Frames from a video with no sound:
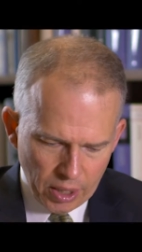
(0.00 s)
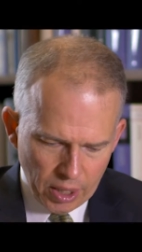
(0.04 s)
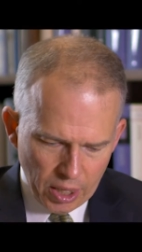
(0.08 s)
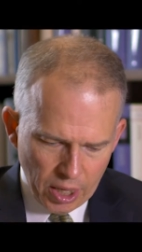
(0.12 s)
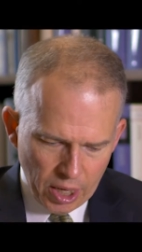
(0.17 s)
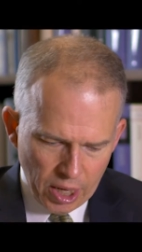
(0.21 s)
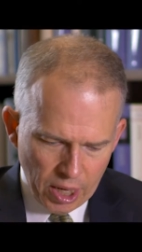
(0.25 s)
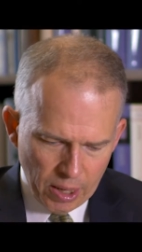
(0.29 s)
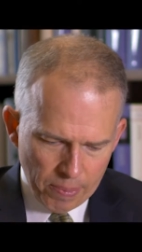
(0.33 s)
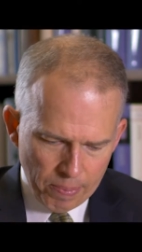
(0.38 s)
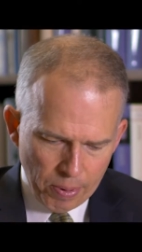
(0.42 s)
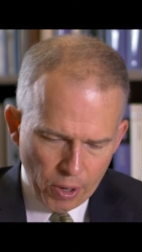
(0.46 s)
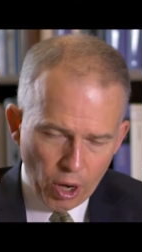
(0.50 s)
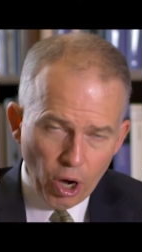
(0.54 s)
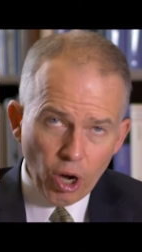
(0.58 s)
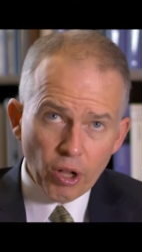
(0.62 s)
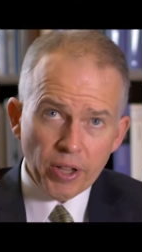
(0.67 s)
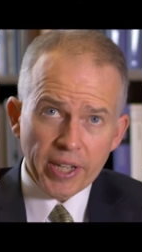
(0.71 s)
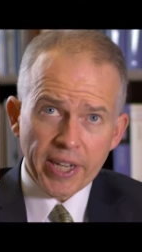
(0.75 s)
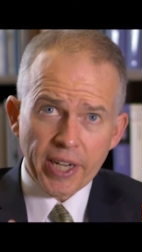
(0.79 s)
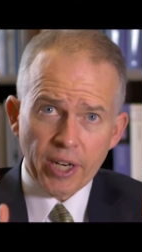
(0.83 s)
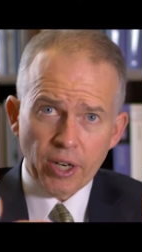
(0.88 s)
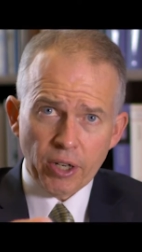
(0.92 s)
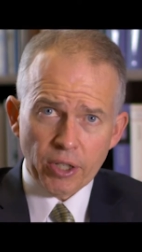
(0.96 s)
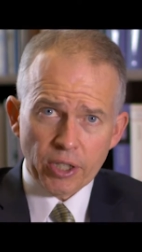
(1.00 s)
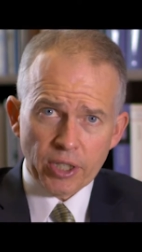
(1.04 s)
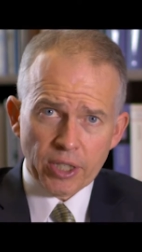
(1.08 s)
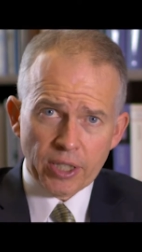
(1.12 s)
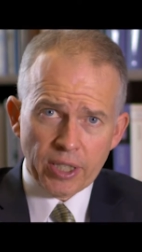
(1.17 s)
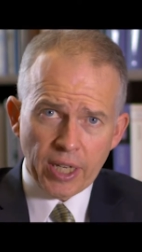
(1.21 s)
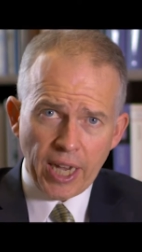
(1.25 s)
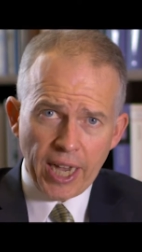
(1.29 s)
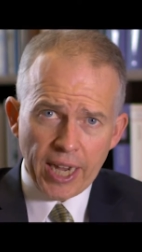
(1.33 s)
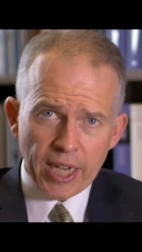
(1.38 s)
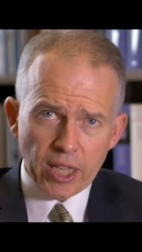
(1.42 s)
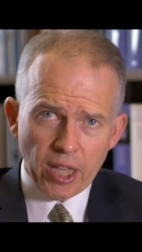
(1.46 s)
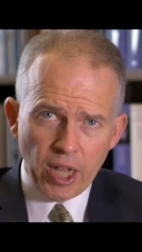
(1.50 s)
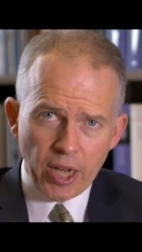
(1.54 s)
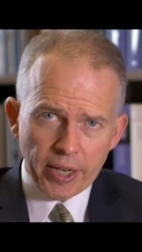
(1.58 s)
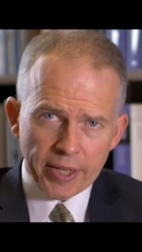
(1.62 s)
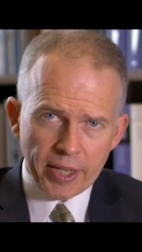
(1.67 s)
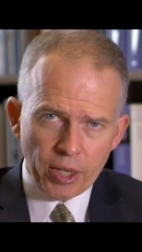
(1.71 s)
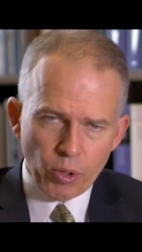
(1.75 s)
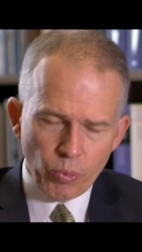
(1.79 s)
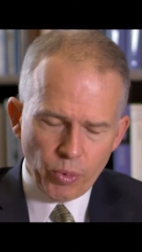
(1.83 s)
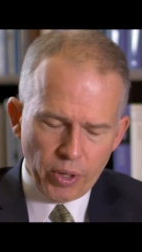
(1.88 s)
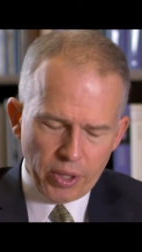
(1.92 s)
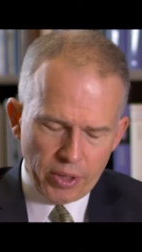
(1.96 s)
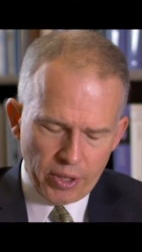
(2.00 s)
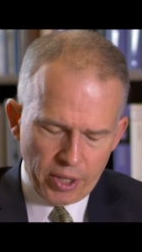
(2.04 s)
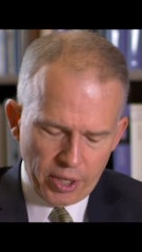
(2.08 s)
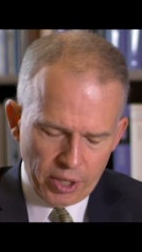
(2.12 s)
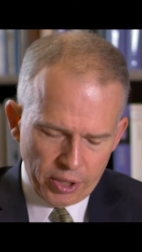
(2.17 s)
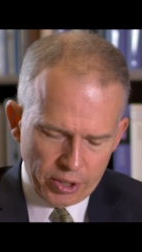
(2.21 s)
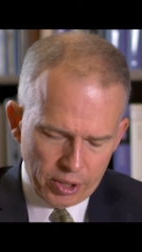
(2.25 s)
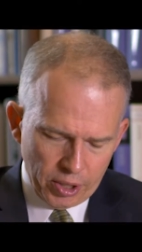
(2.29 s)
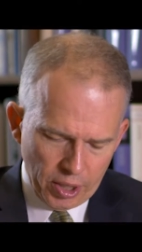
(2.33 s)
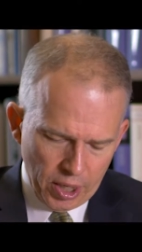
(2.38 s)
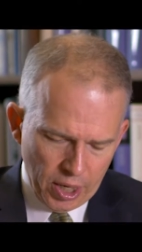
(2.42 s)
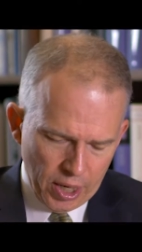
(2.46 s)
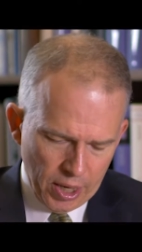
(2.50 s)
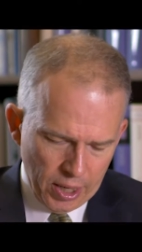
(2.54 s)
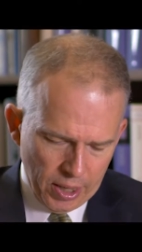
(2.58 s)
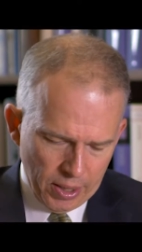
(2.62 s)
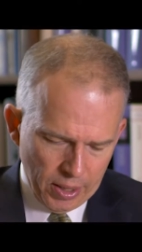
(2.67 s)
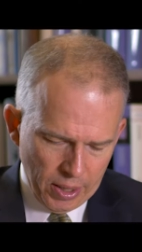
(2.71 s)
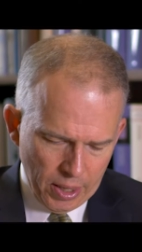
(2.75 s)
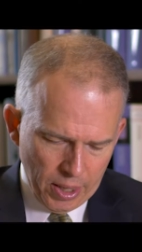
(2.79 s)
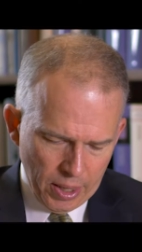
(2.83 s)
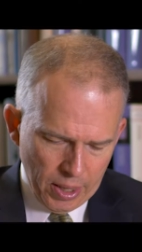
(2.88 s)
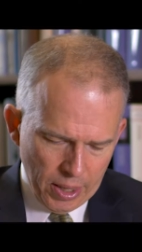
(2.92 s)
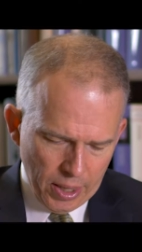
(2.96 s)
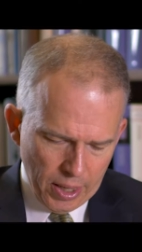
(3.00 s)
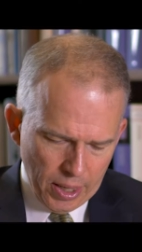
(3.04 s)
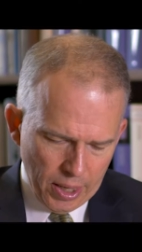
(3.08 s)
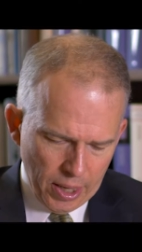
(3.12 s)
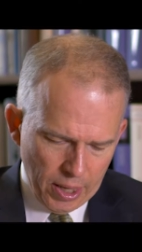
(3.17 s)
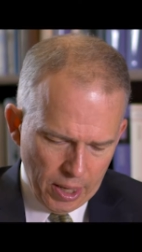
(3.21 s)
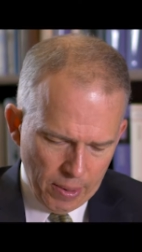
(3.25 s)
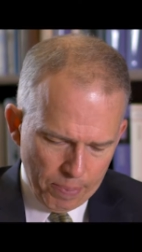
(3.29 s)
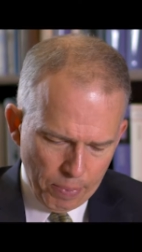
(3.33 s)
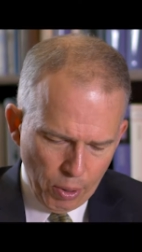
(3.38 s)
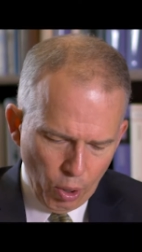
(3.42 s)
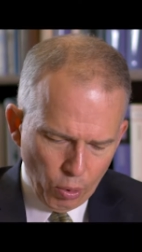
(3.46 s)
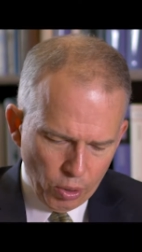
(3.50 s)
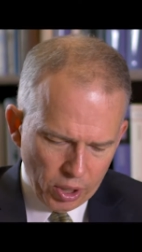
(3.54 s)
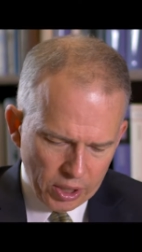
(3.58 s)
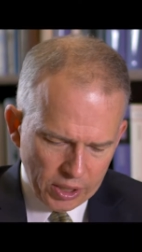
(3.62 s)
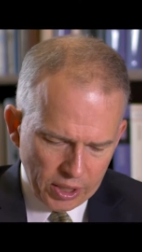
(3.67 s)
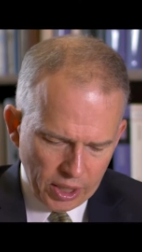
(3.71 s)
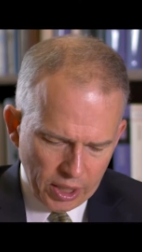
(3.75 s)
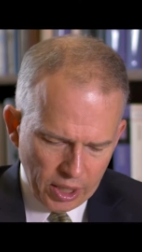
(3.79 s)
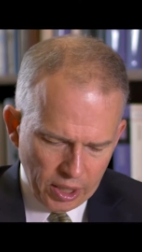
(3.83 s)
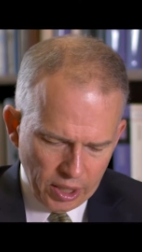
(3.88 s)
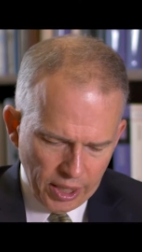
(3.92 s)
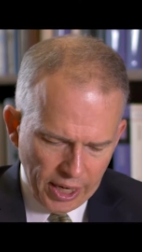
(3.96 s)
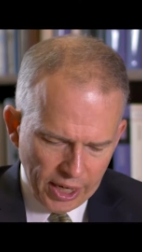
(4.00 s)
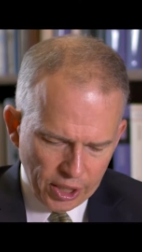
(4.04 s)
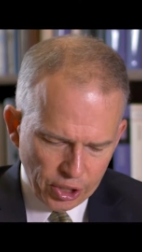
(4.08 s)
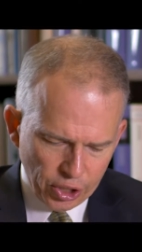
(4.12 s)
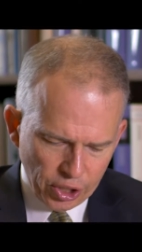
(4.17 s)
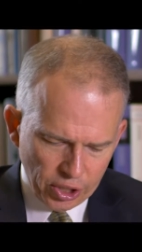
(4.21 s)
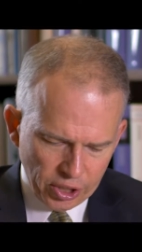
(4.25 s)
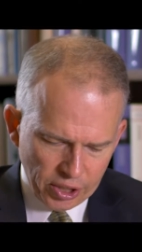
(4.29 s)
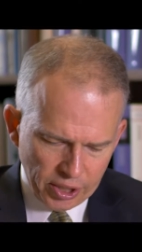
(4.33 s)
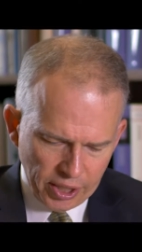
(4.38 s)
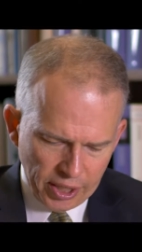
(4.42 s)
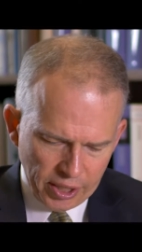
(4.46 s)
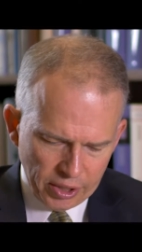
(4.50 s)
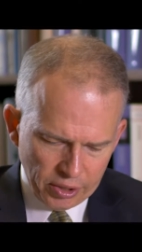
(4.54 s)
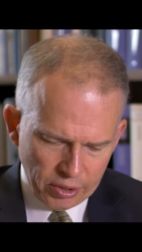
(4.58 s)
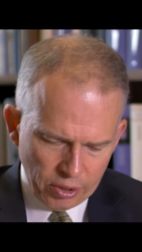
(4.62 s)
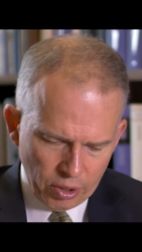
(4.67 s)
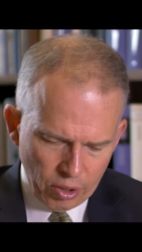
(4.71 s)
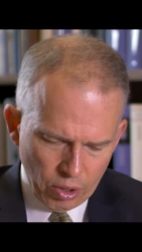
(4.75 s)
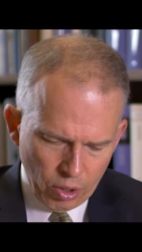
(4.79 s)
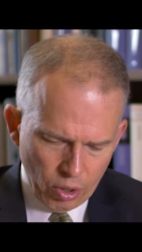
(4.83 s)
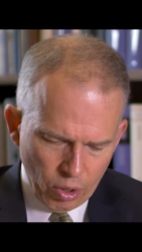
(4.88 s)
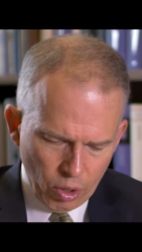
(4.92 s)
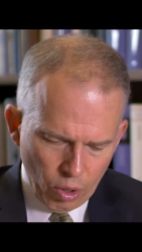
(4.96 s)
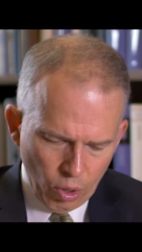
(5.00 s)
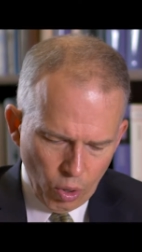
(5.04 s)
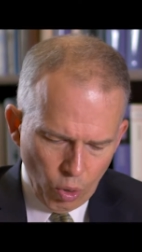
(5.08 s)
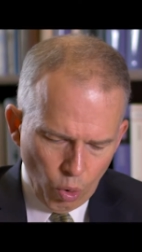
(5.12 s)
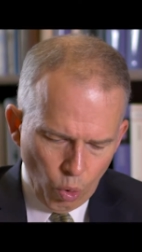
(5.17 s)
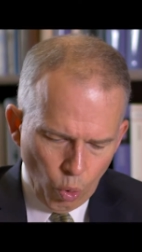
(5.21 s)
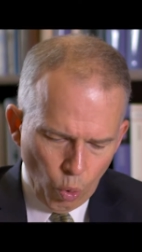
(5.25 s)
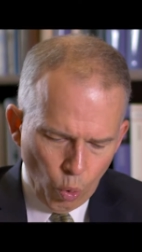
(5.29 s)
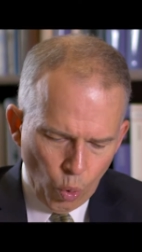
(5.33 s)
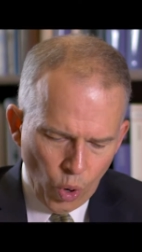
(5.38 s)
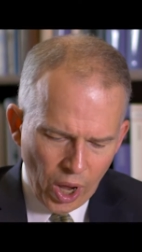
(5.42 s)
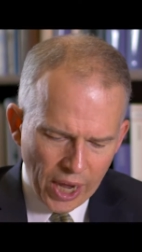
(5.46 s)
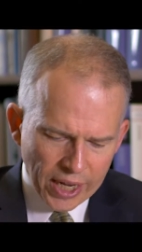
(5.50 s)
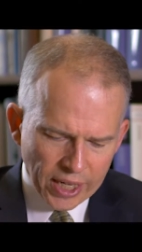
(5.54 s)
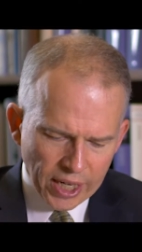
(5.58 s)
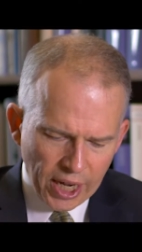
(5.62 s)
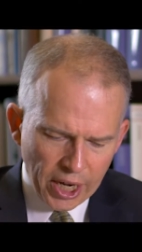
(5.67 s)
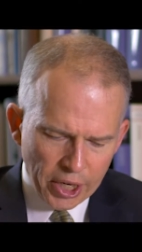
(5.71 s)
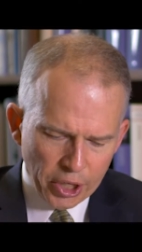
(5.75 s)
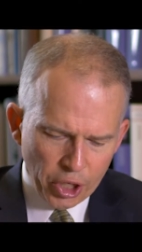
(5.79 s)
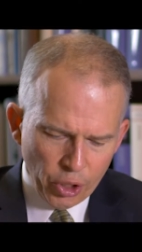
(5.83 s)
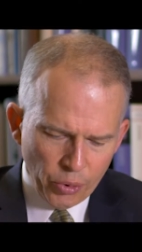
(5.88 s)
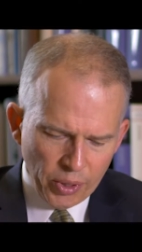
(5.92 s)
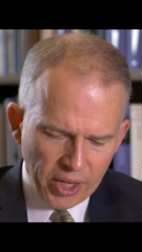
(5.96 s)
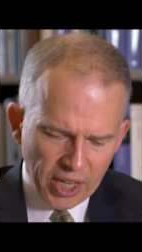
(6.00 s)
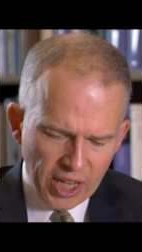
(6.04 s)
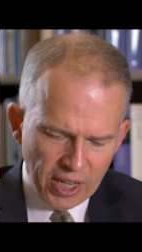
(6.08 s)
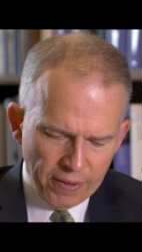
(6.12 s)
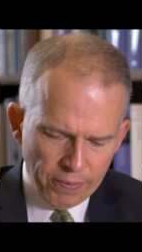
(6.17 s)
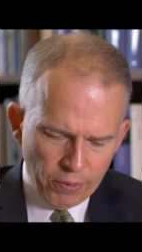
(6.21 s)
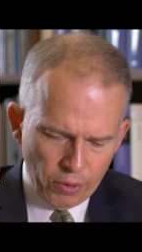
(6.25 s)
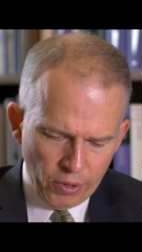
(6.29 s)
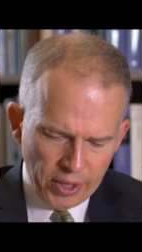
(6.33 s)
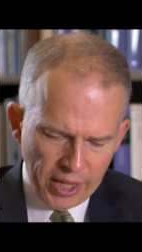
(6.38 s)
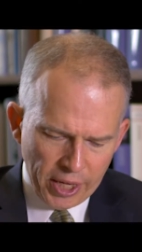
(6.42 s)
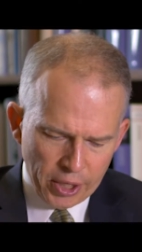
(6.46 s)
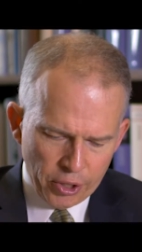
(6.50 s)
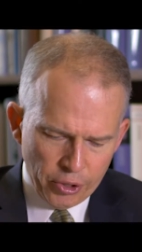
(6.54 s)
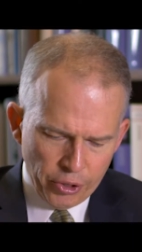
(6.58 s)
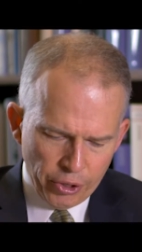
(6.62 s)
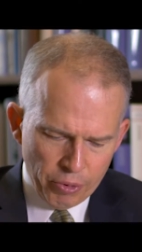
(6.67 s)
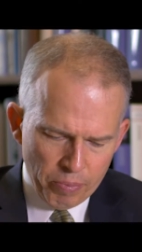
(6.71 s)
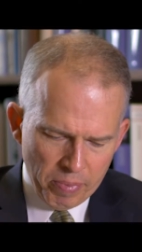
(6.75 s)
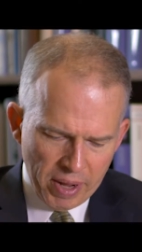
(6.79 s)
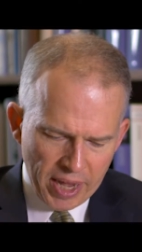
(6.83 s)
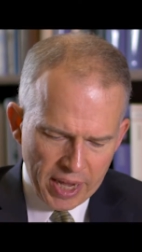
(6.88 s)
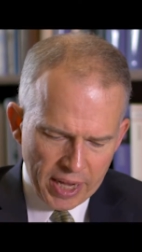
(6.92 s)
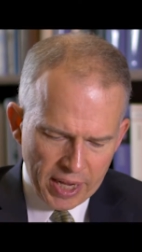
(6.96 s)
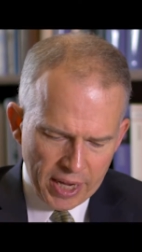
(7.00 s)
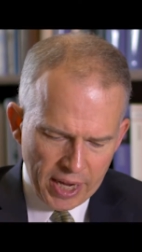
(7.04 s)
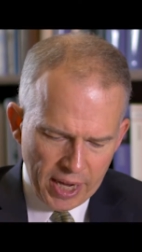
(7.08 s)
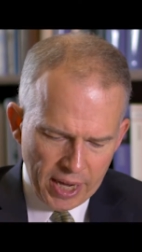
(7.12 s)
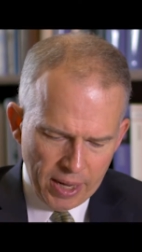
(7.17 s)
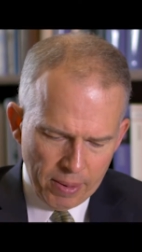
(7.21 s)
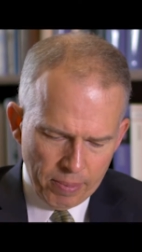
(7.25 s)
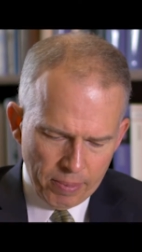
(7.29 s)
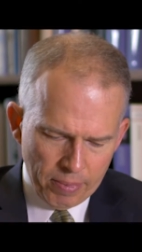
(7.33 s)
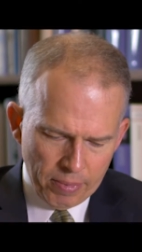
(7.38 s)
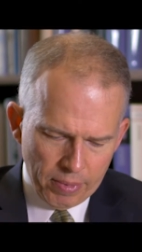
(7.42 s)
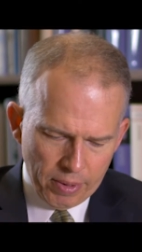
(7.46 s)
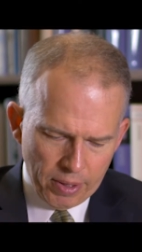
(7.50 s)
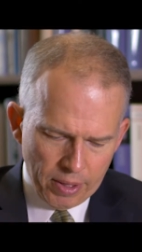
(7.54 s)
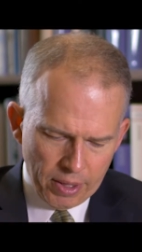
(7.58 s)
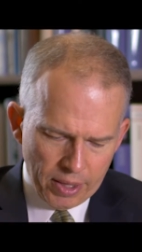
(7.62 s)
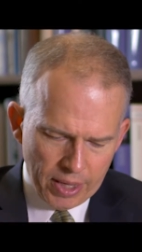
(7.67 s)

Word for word: uh, Paul here, dialoguing with his uh, uh opponents in Galatia, says, Why not do evil that good may come?